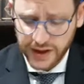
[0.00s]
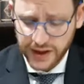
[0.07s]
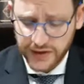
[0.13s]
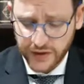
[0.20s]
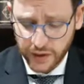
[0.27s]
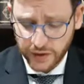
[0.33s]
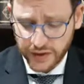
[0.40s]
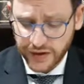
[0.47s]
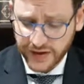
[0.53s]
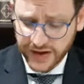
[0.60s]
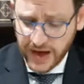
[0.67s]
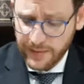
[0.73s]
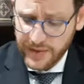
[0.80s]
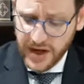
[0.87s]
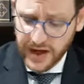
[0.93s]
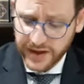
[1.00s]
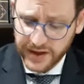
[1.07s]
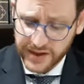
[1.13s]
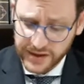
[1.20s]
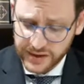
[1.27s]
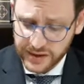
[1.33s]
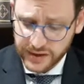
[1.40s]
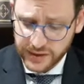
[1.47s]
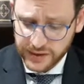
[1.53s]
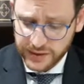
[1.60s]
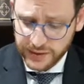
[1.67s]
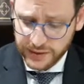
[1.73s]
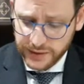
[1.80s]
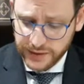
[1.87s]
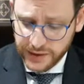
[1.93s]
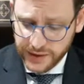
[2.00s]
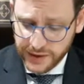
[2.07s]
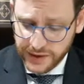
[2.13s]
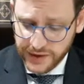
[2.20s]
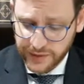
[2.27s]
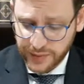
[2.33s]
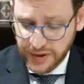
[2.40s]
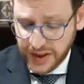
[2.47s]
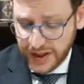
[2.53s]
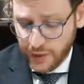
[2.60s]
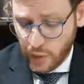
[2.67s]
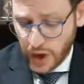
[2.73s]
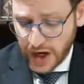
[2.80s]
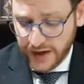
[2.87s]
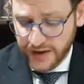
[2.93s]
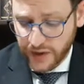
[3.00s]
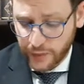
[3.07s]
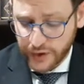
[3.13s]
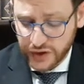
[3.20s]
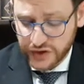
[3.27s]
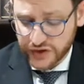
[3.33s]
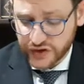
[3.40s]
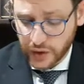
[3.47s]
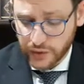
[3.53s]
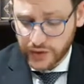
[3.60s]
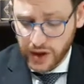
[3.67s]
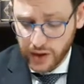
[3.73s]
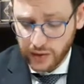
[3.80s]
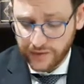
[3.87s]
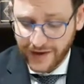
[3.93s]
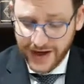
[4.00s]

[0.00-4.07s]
It's only stam yain. It's plain wine that we just don't know.